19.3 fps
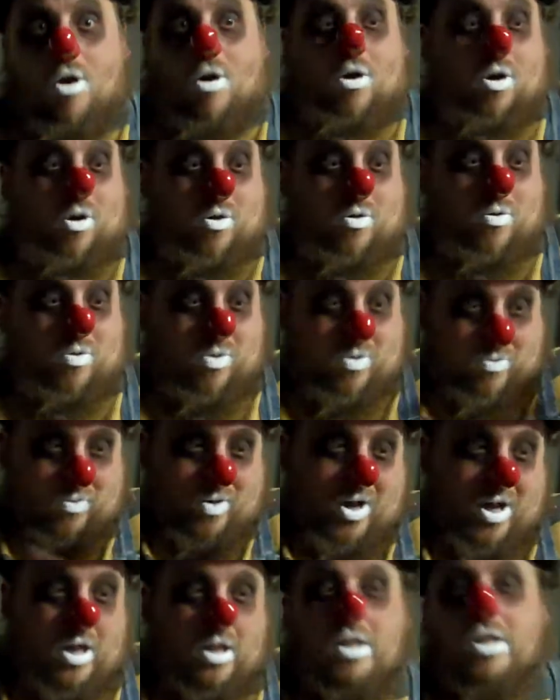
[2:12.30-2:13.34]
Oh,
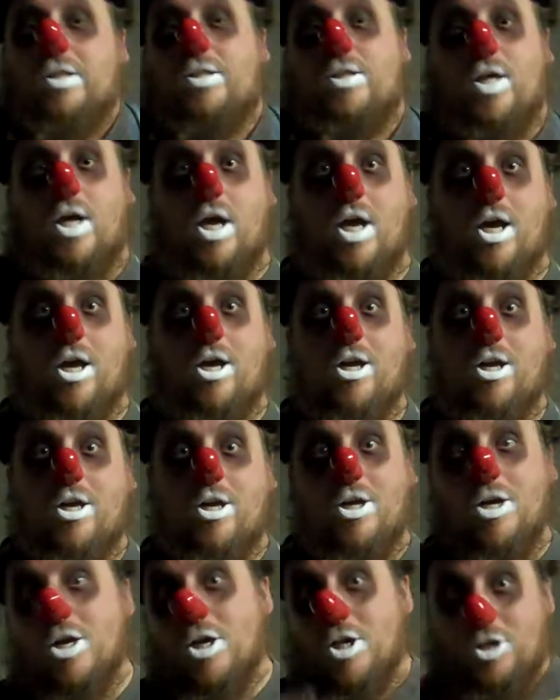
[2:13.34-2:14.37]
well, it's, uh,
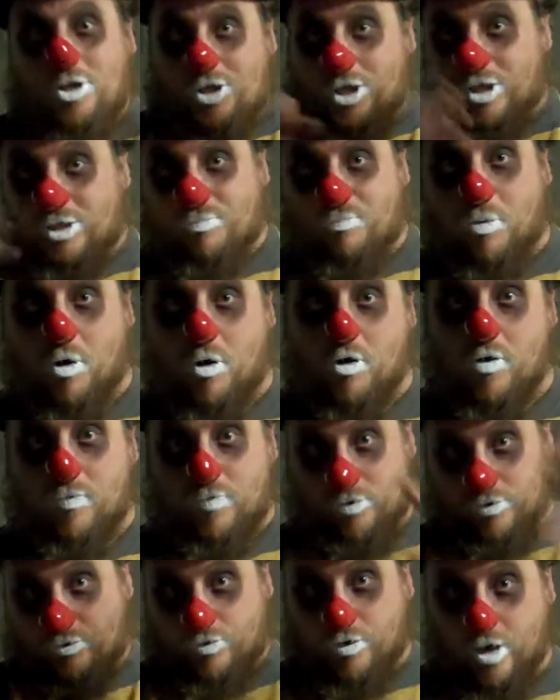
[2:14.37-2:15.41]
just part of the
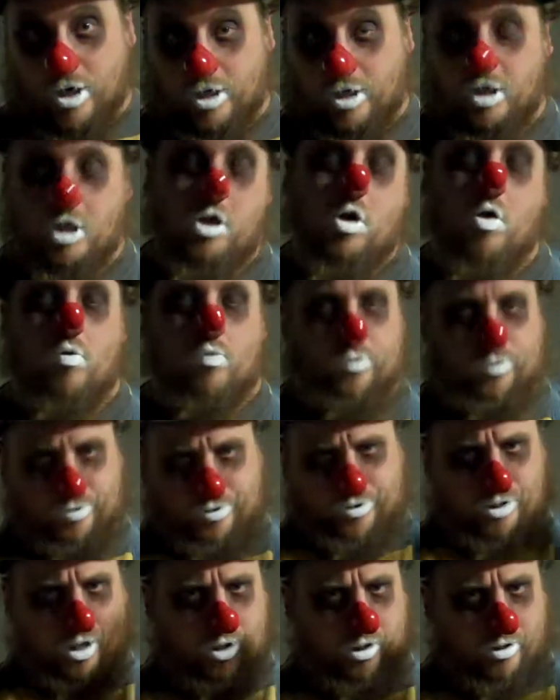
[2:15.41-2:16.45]
trick, you know,
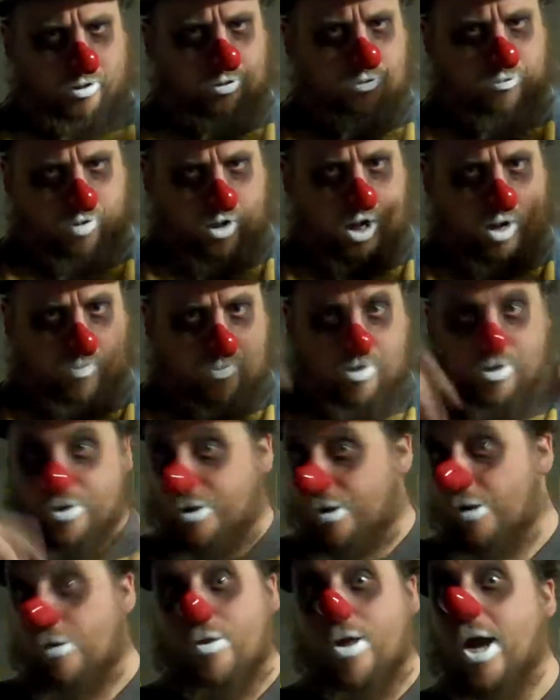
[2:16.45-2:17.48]
selling the drama and
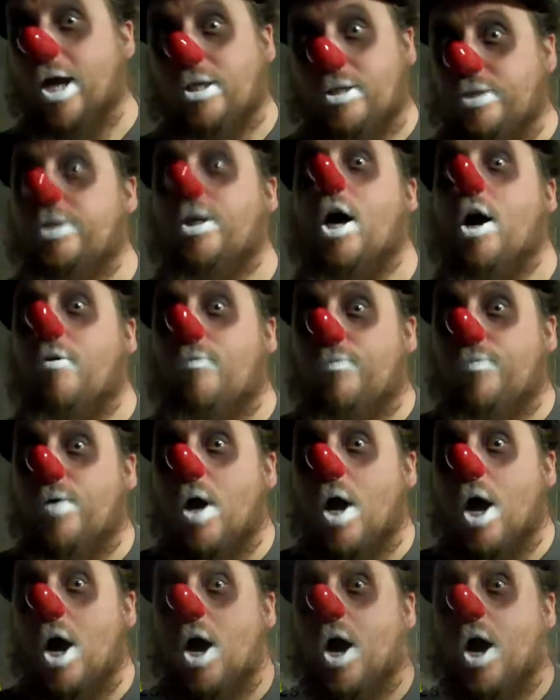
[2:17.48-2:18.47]
all that stuff.